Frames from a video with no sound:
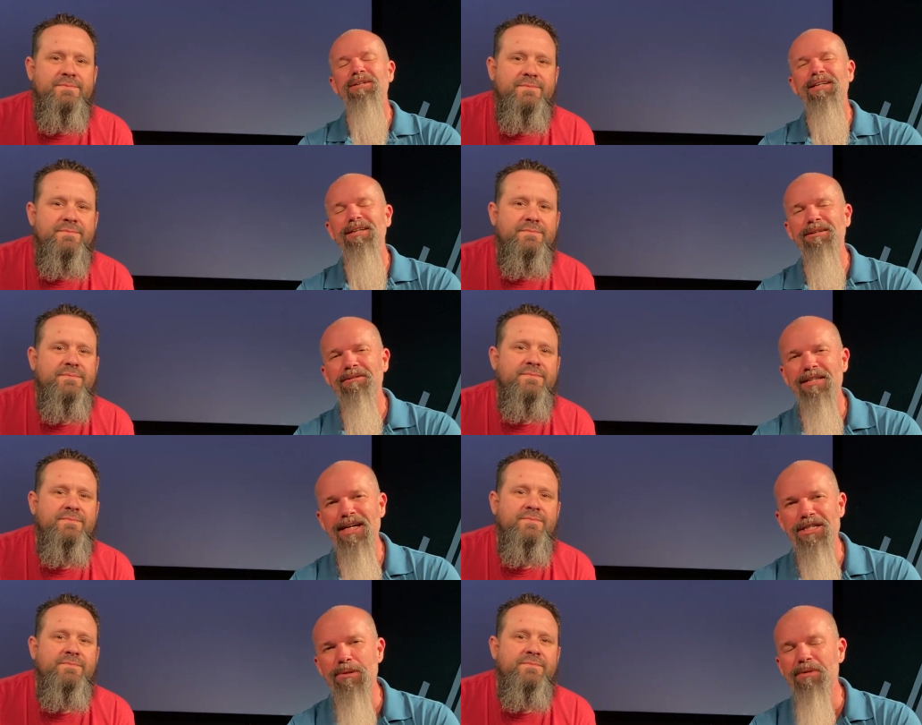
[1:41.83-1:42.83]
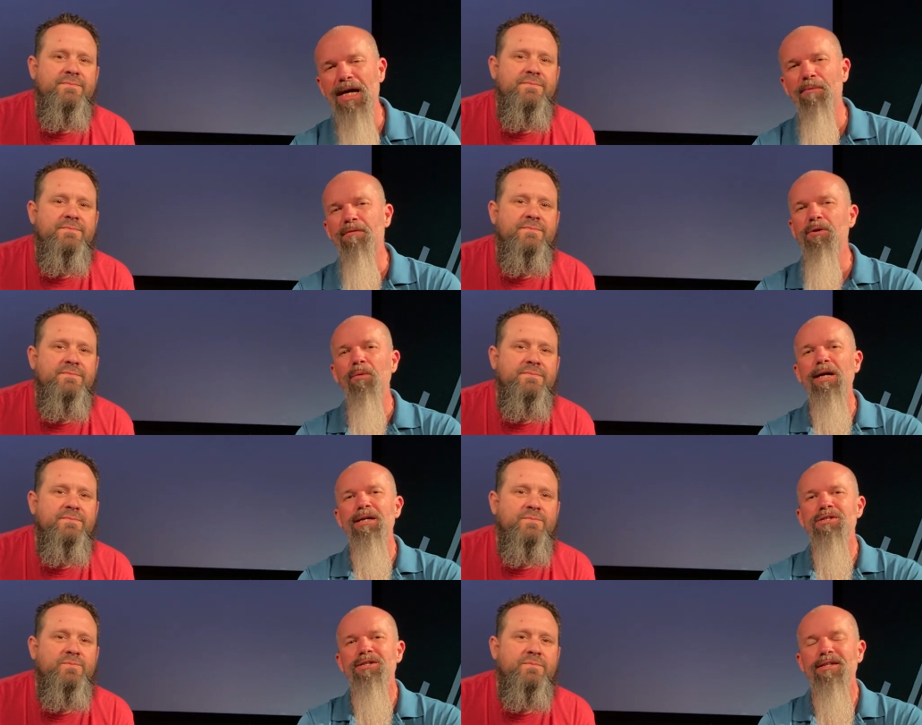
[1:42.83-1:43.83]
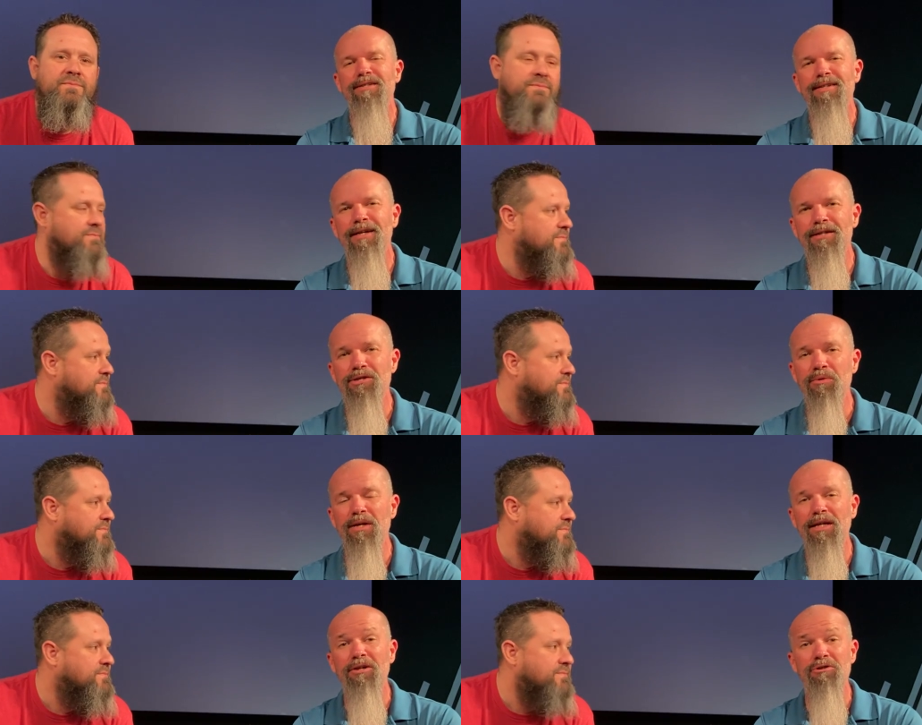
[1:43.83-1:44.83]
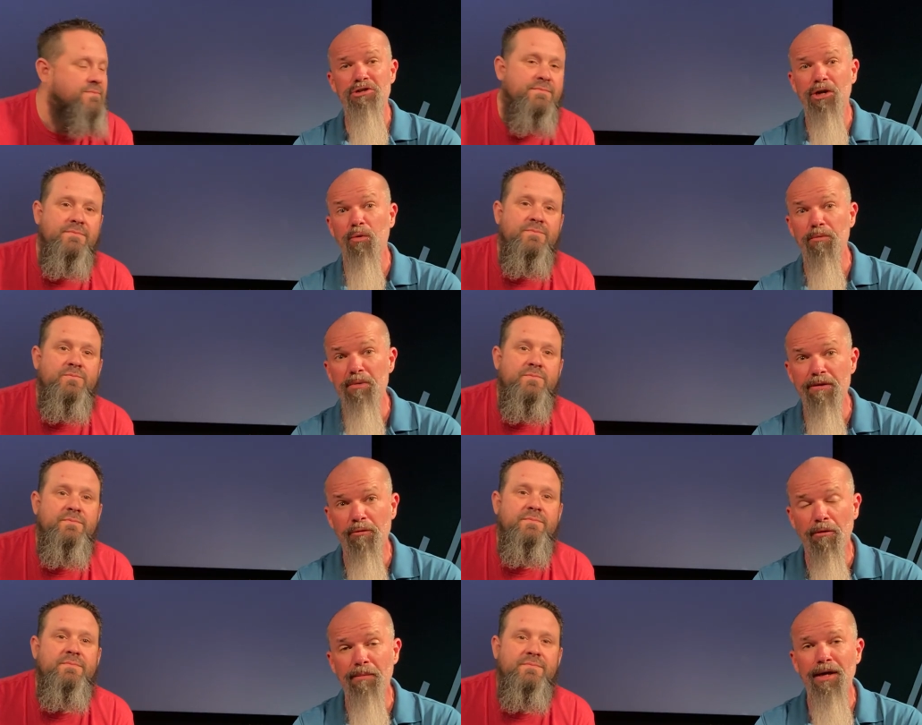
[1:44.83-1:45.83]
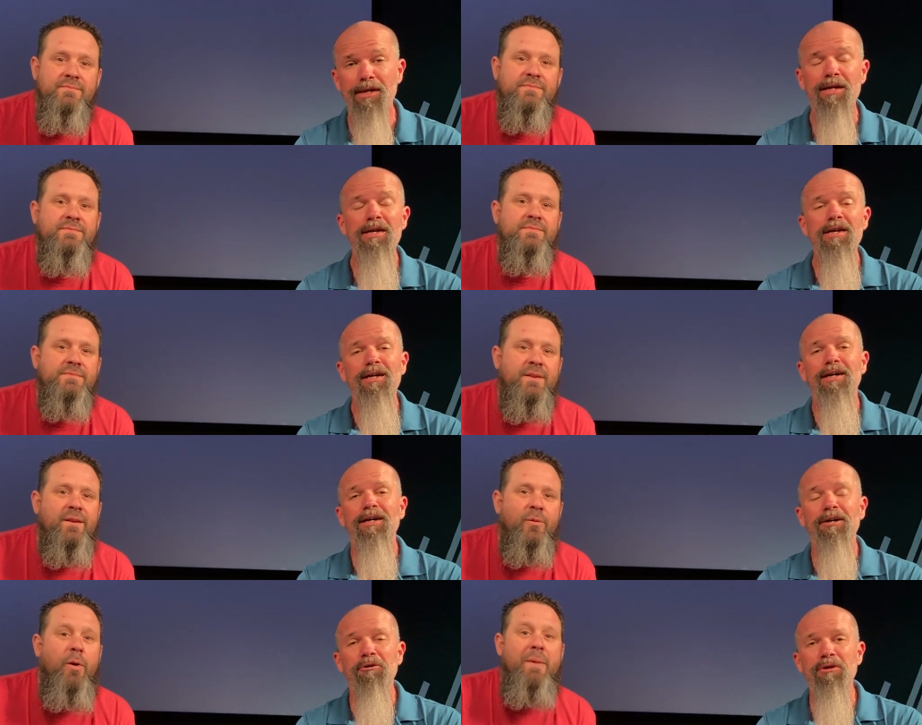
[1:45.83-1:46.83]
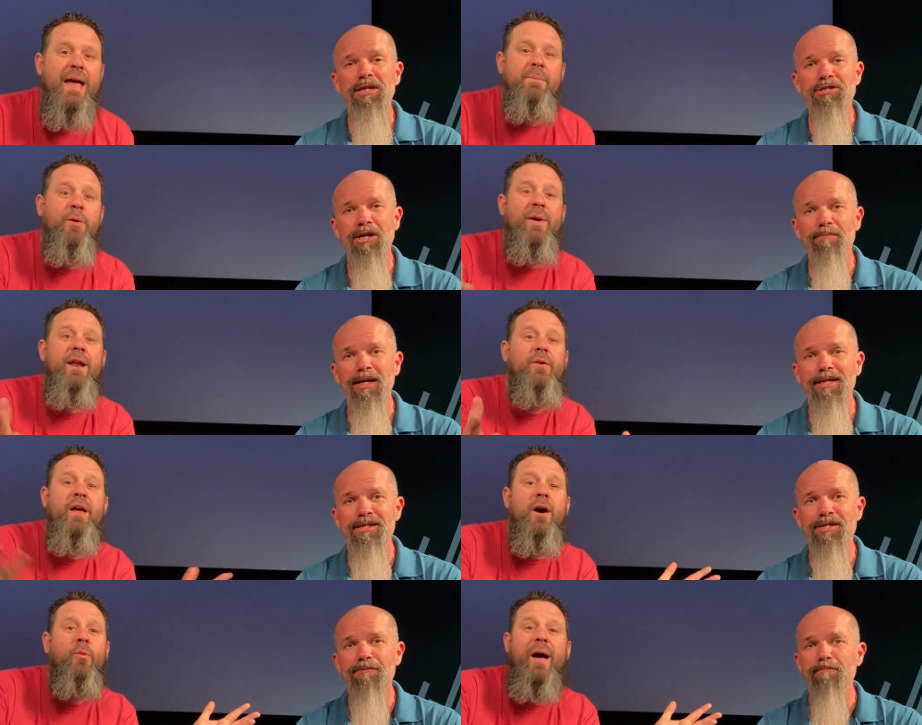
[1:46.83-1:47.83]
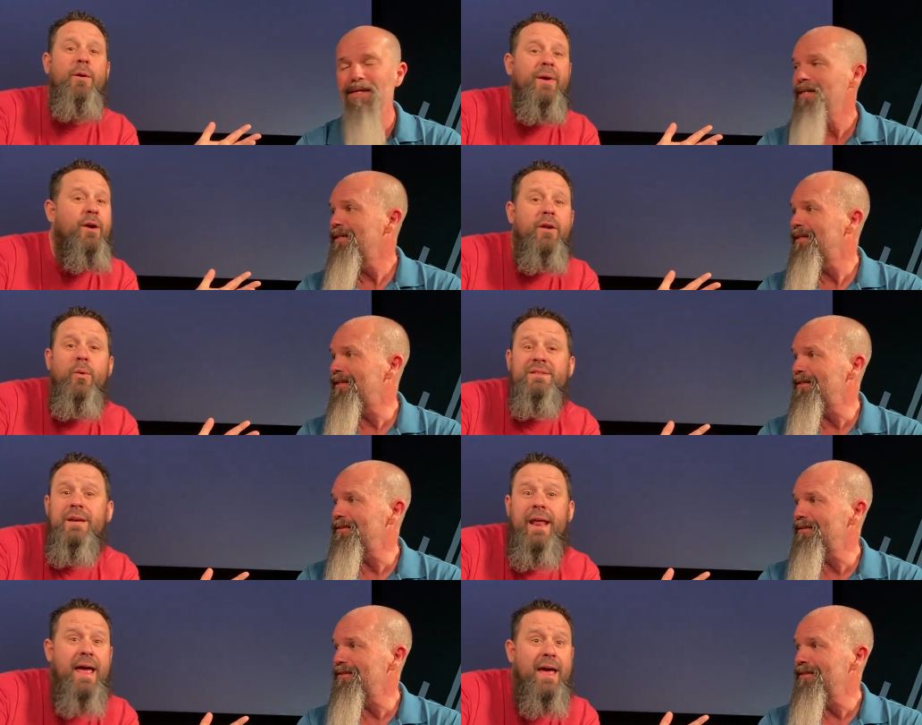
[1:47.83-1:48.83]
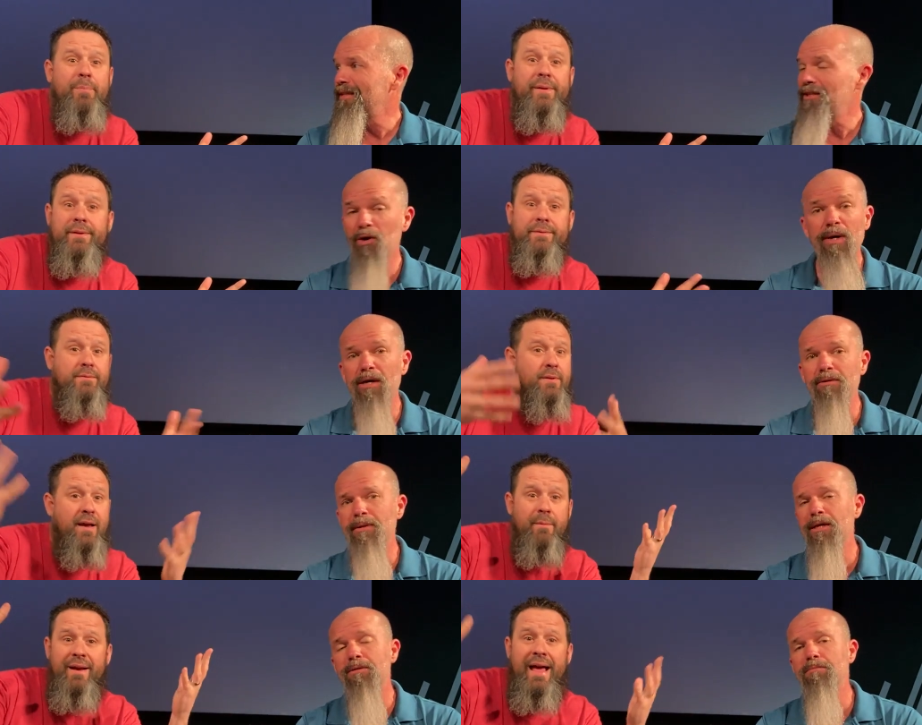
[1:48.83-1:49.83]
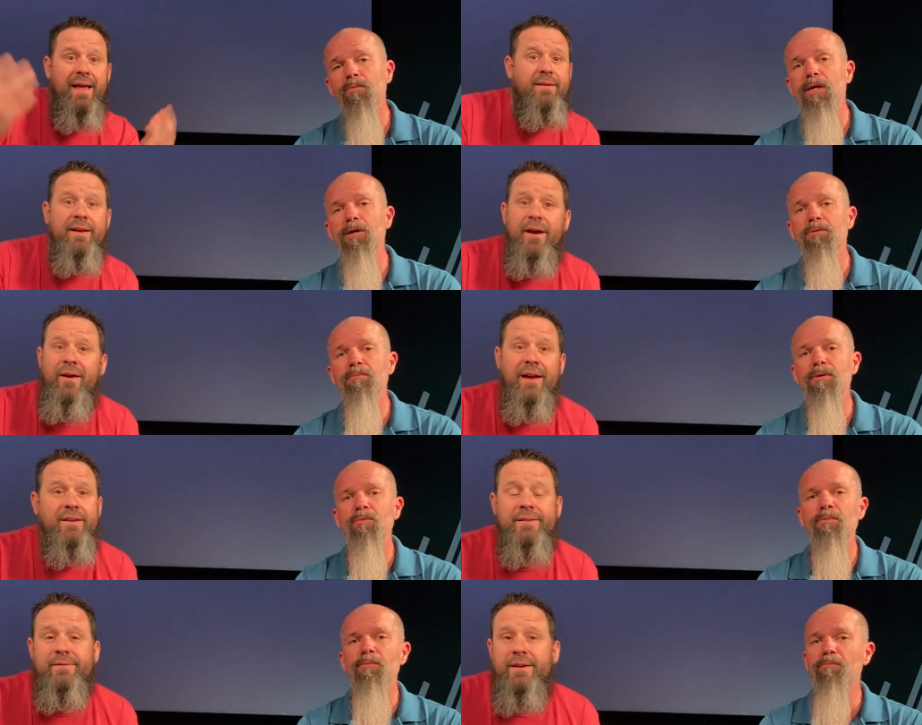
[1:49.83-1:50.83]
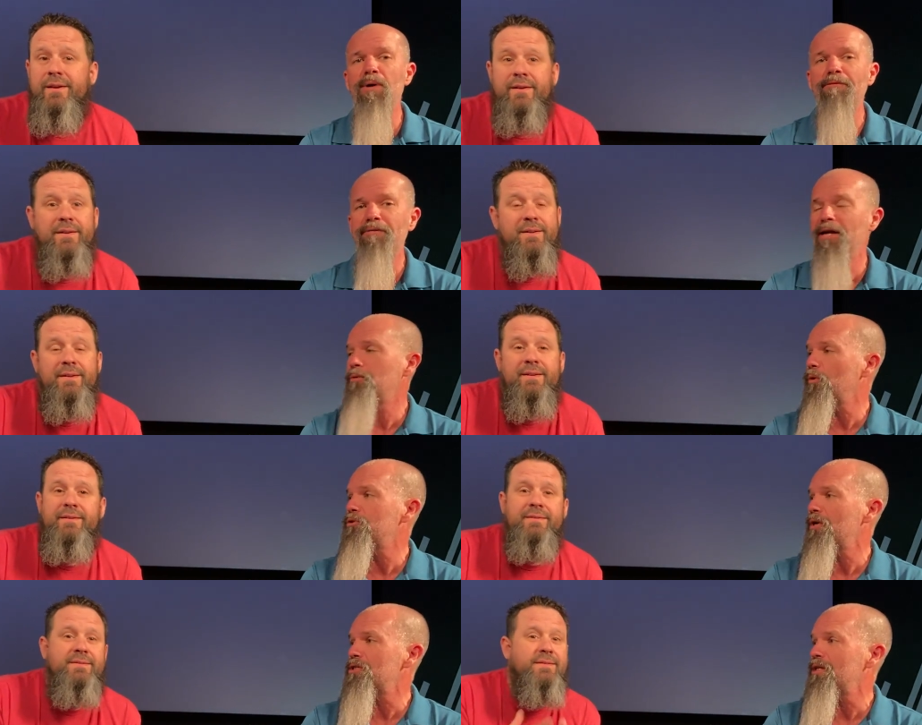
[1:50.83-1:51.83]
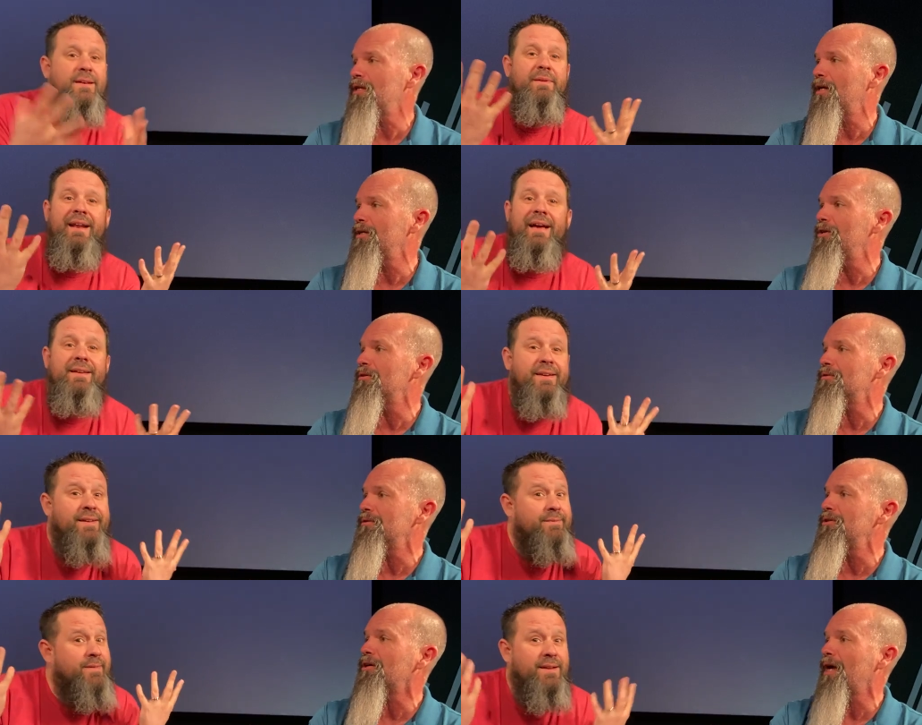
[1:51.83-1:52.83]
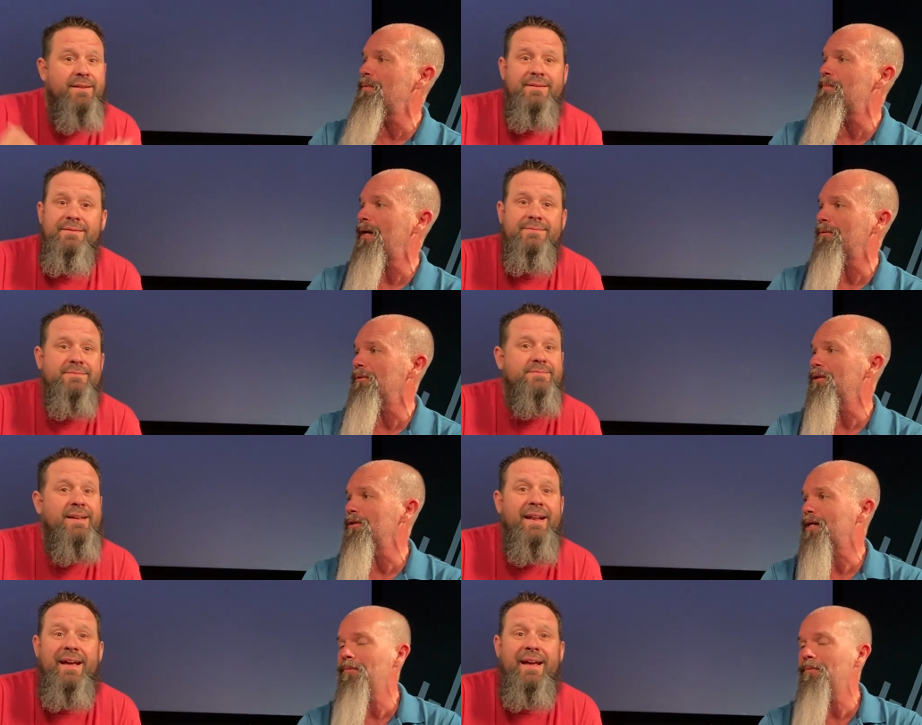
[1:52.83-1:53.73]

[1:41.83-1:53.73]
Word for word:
Speaker 1: uh, taking some time off to rest. And uh, so, Nick, you're stuck with me for a month. Uh, well, maybe we don't know.
Speaker 2: Hey, we don't know what's going to happen. No, we don't. We don't. I mean, I you know I could
Speaker 1: by faith we're trusting. I mean, I, you're, yeah, you're yeah, coming back, brother. You're and